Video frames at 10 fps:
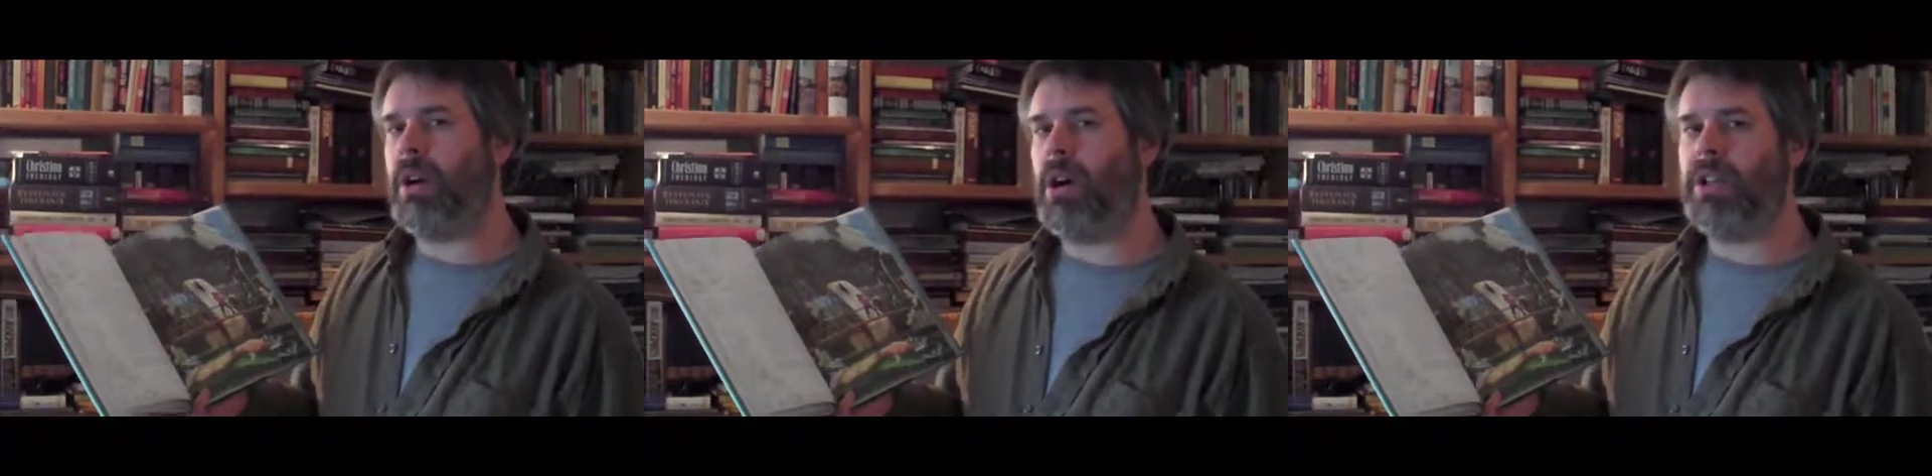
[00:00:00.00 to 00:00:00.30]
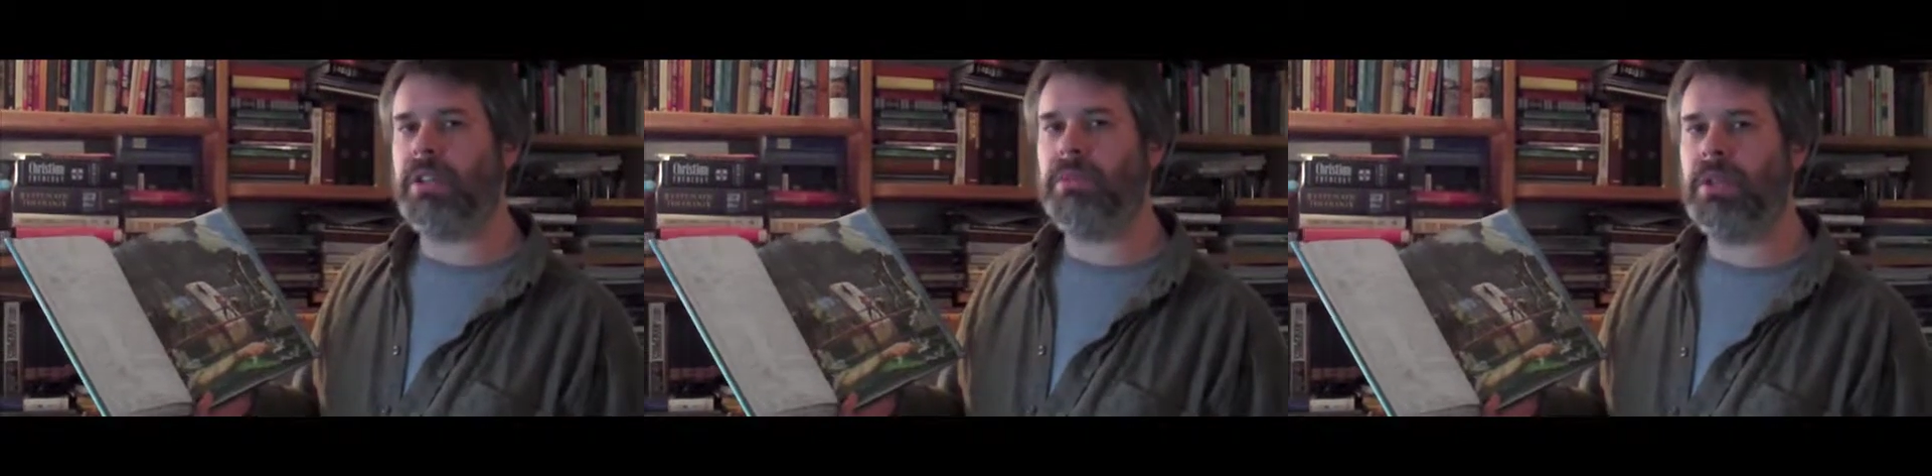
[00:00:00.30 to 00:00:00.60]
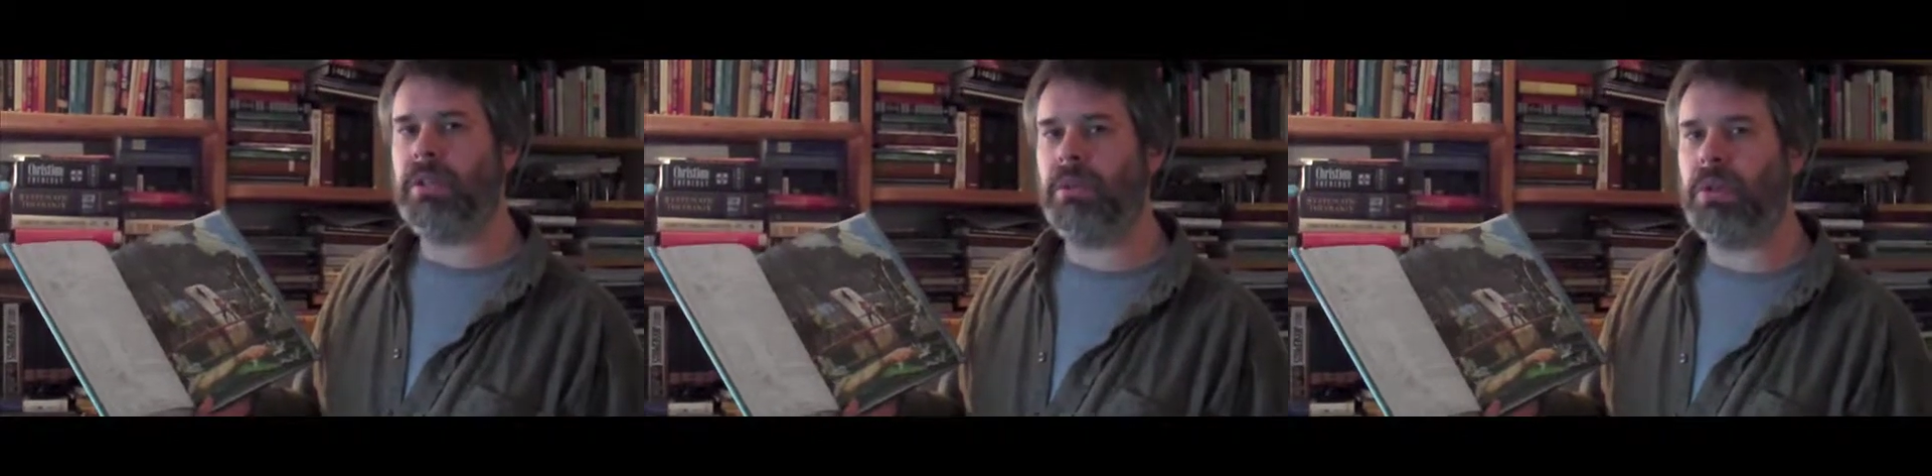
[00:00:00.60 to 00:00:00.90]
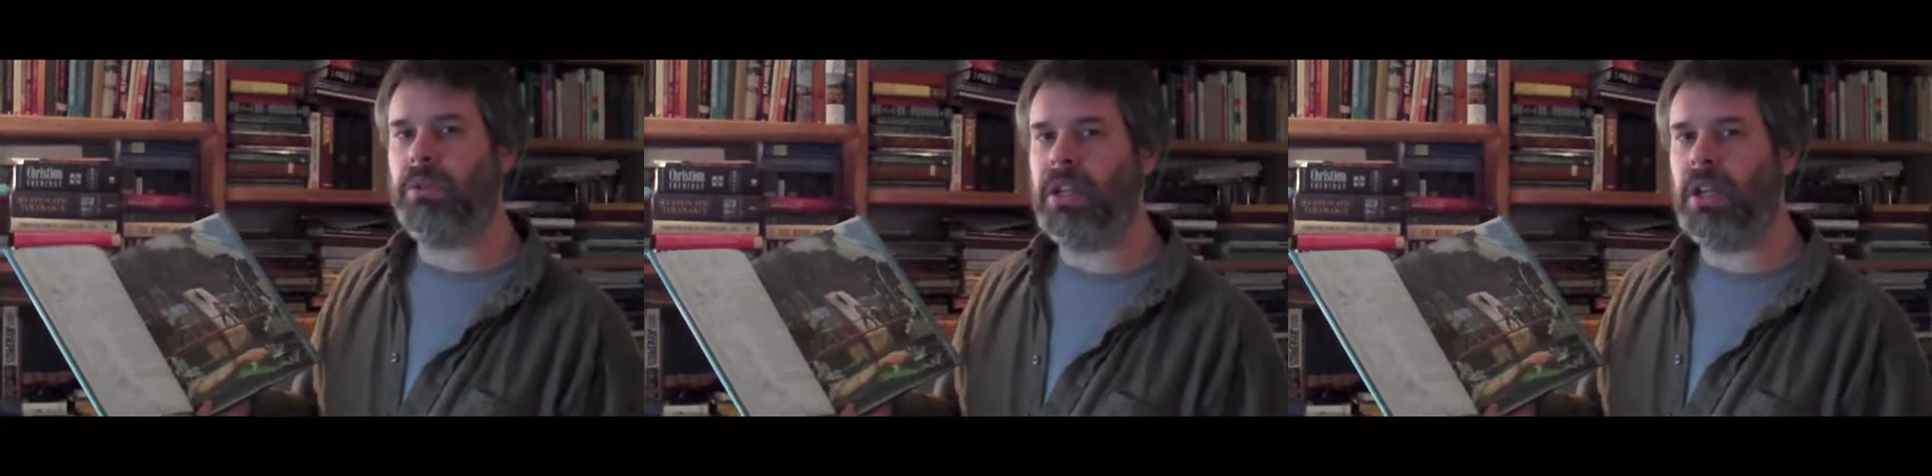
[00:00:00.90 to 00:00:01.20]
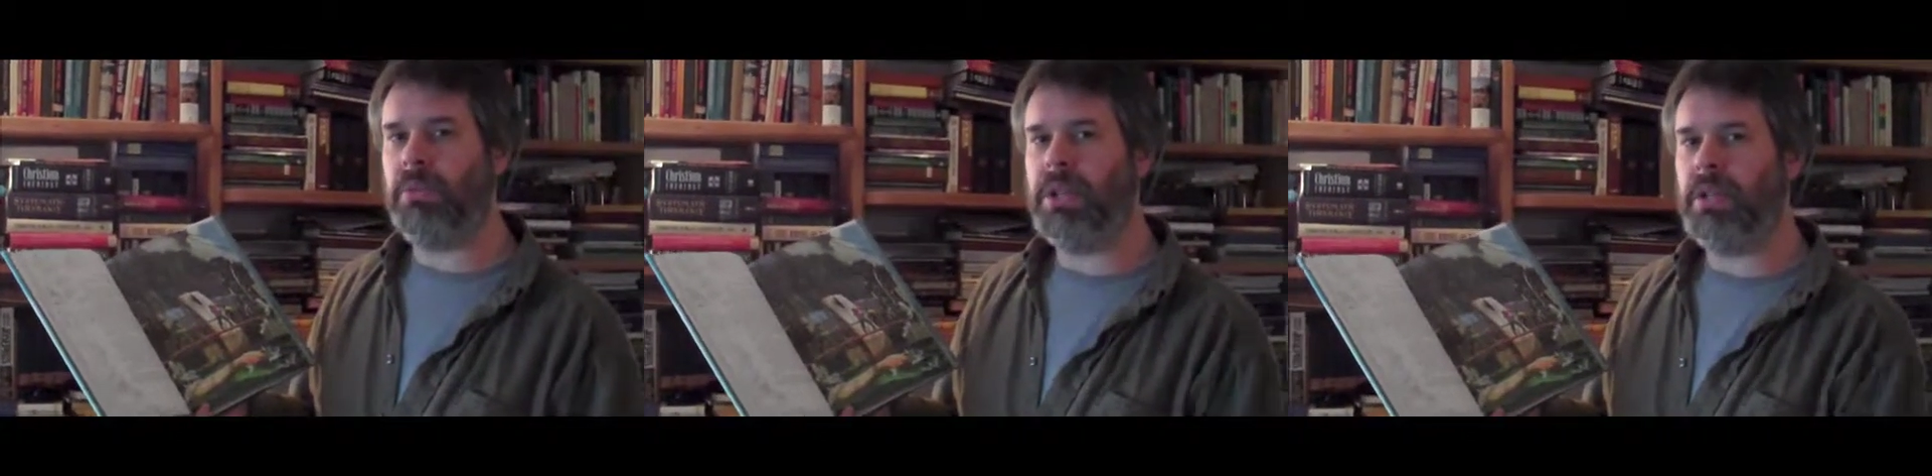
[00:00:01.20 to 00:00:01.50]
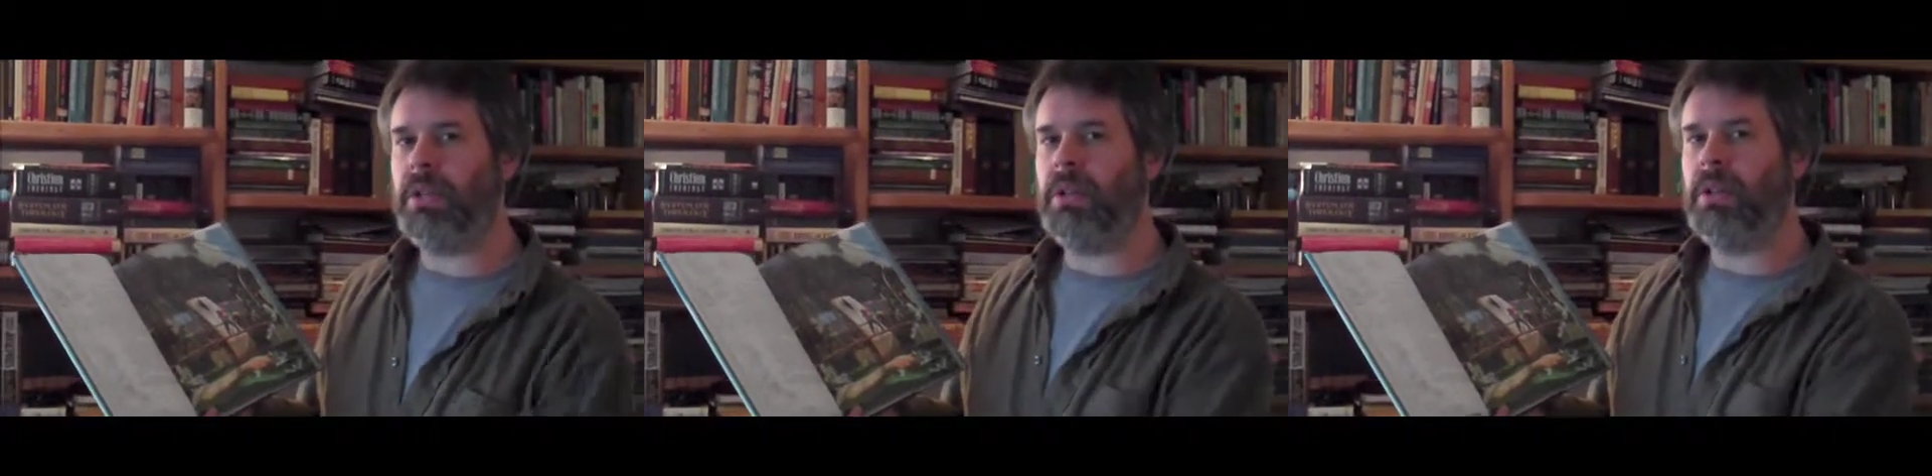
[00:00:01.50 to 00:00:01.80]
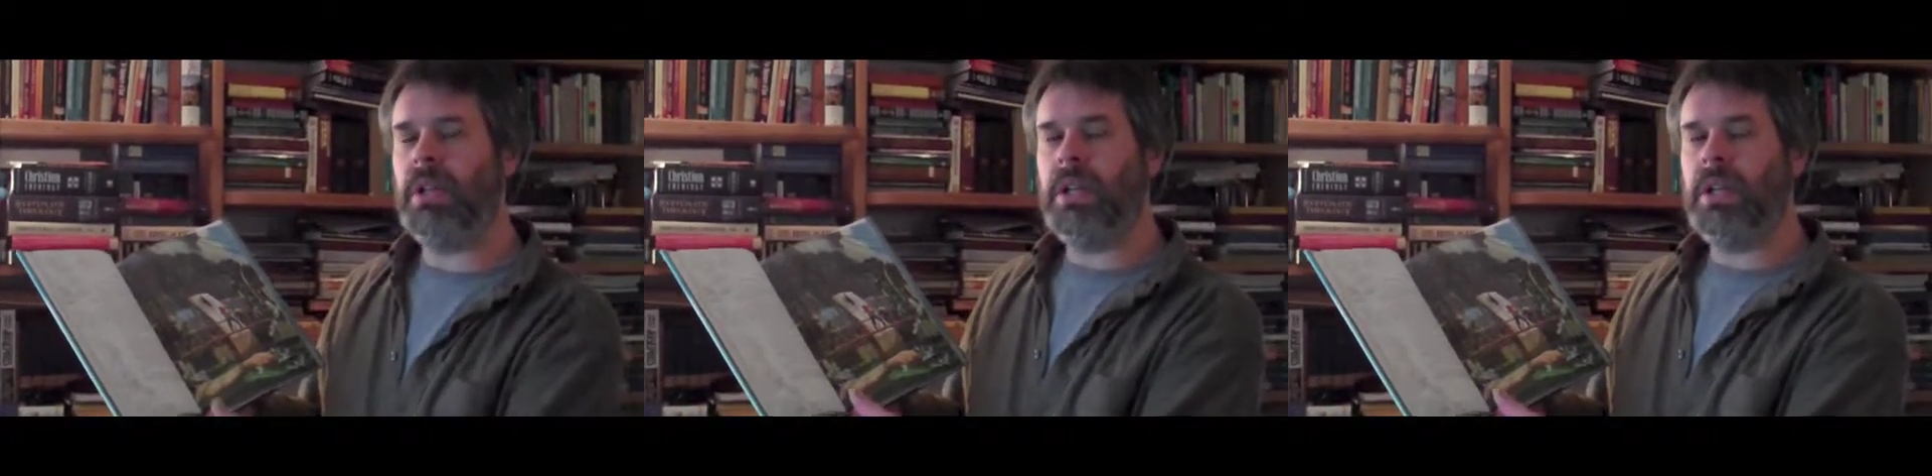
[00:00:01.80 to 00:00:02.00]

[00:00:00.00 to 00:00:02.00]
Holling's books would really appeal